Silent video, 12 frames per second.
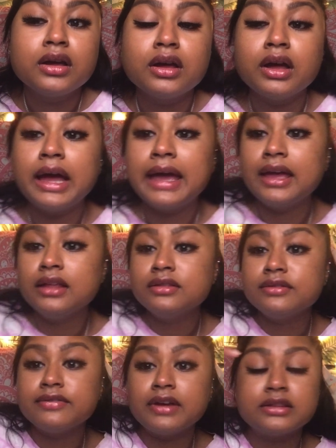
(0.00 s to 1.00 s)
I hate the
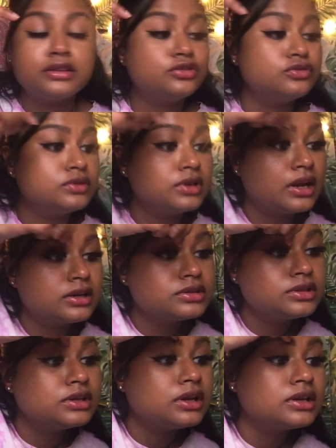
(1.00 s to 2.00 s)
fact that you can
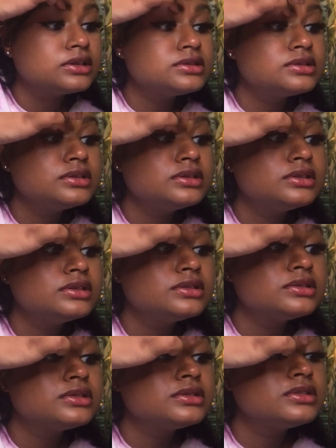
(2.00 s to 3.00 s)
actually, like, see
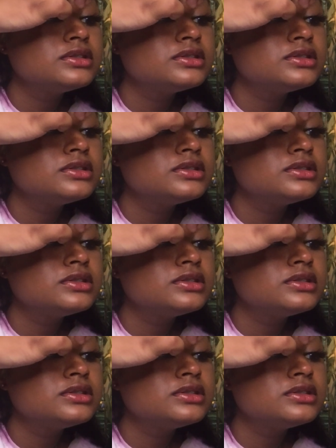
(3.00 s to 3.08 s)
this